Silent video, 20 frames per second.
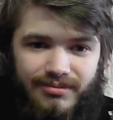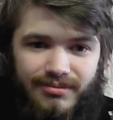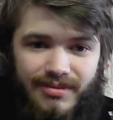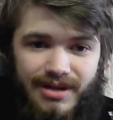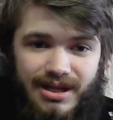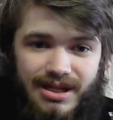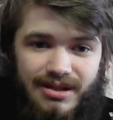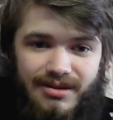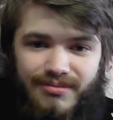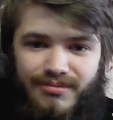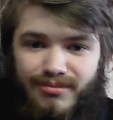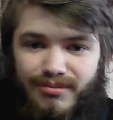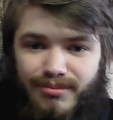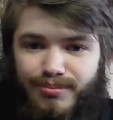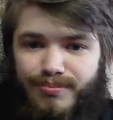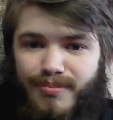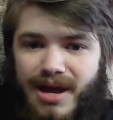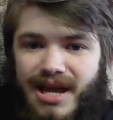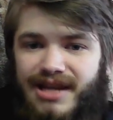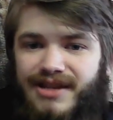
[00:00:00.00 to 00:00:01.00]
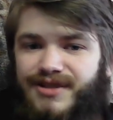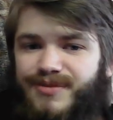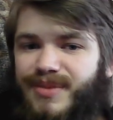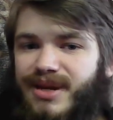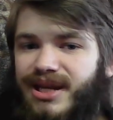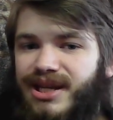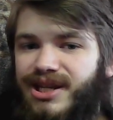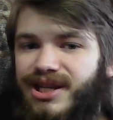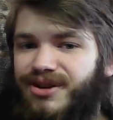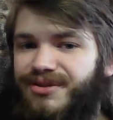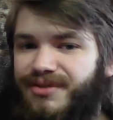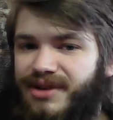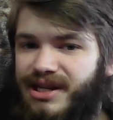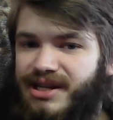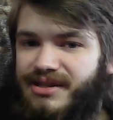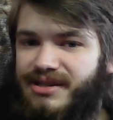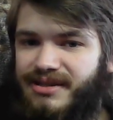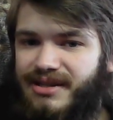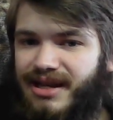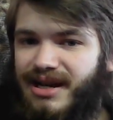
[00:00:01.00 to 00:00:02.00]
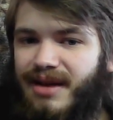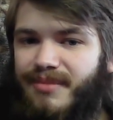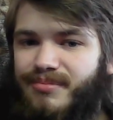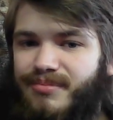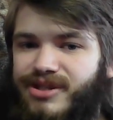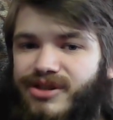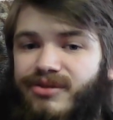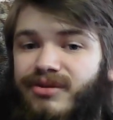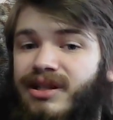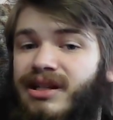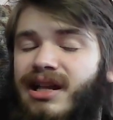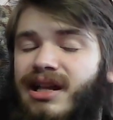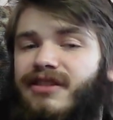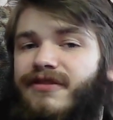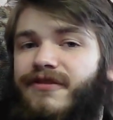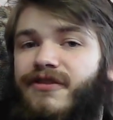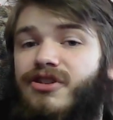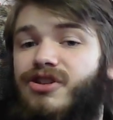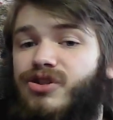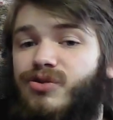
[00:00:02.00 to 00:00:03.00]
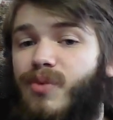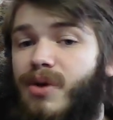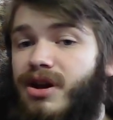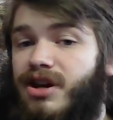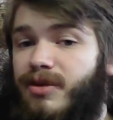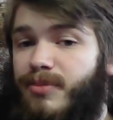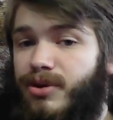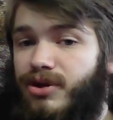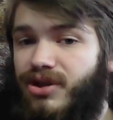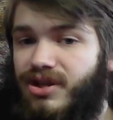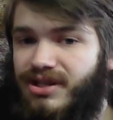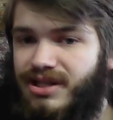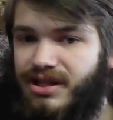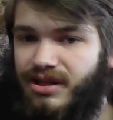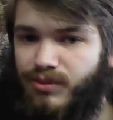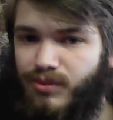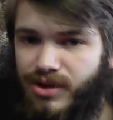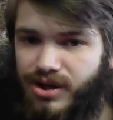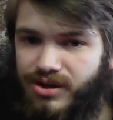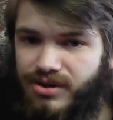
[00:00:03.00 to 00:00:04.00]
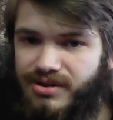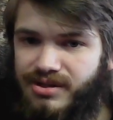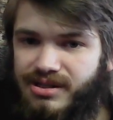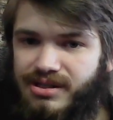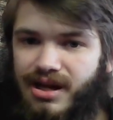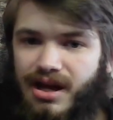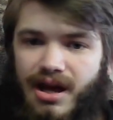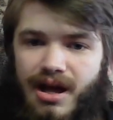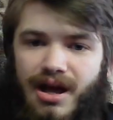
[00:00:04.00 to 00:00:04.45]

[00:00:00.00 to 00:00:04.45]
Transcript: It makes me curious, and I'm certainly not the first one to put this into words,